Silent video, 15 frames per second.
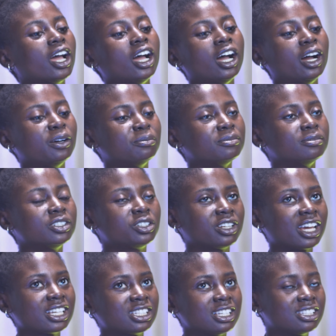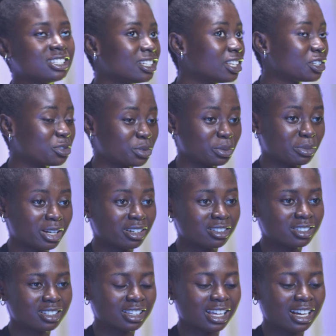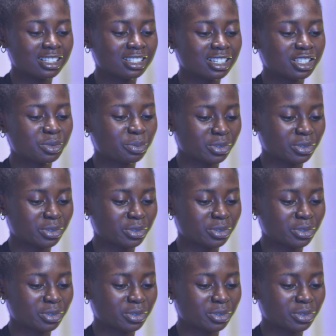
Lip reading: should I say teenage romance that it